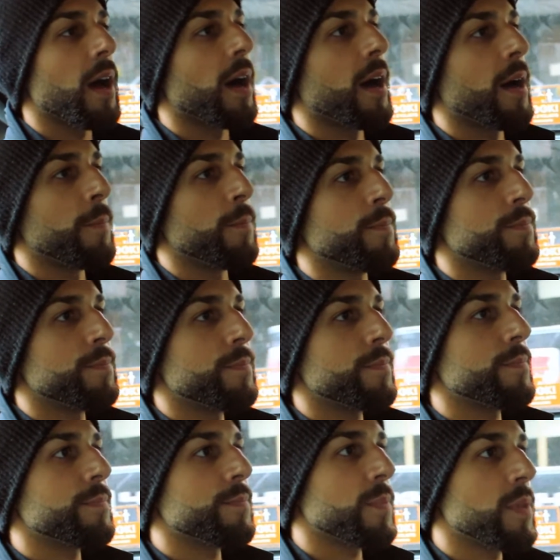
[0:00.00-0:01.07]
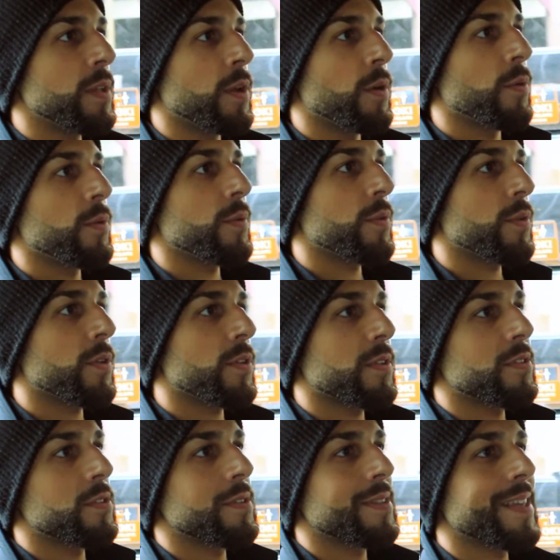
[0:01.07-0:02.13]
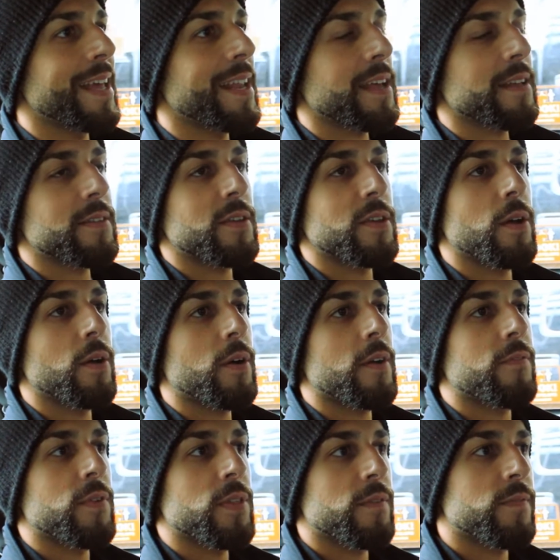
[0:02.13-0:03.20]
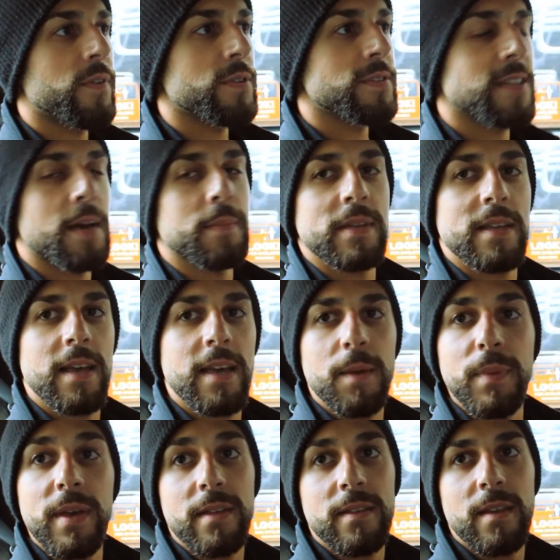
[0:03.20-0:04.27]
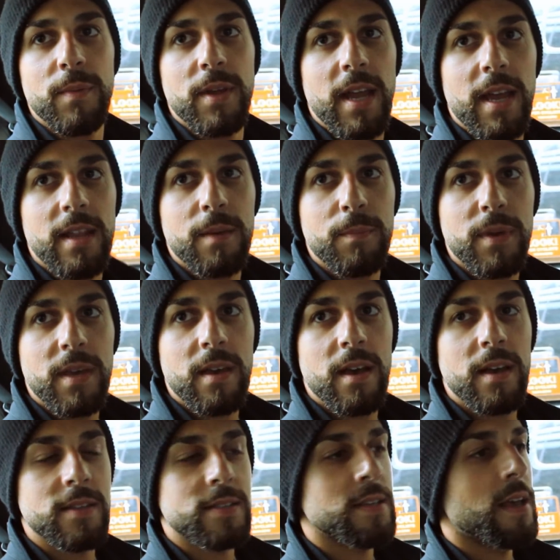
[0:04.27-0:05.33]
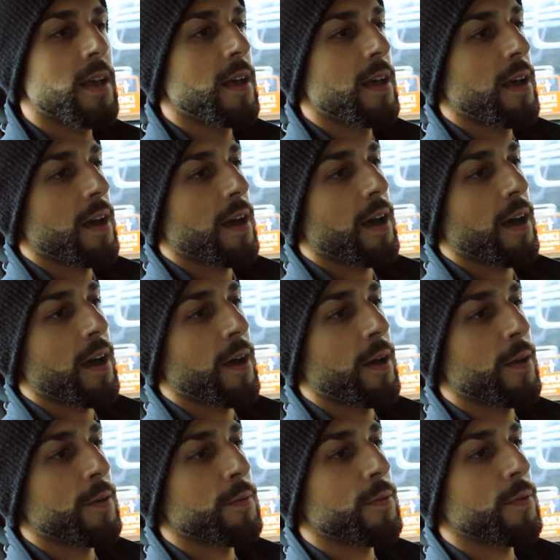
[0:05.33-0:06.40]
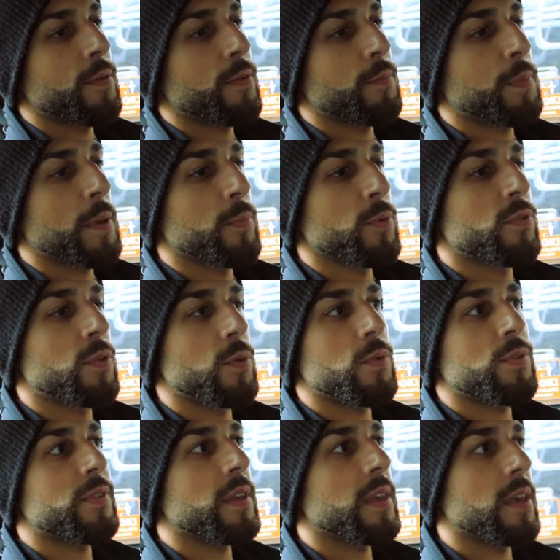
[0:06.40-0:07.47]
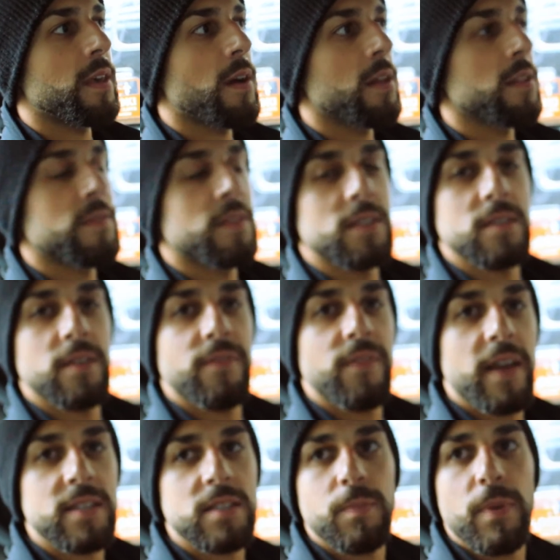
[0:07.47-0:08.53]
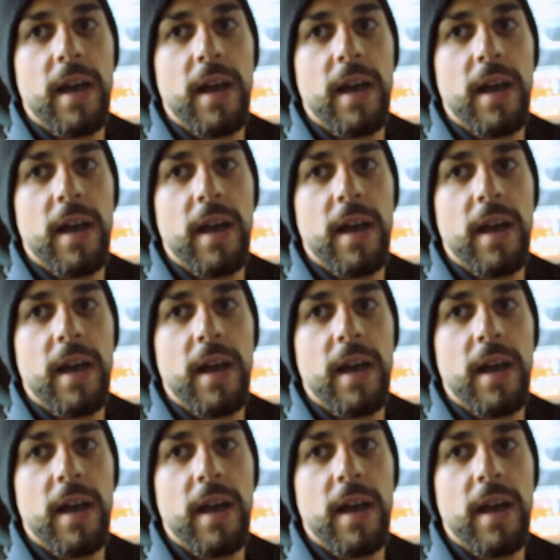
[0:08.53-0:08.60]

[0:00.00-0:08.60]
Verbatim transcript: Um, you know, getting into yoga for the first time, it, it can be intimidating because... Uh, people do see all of these advanced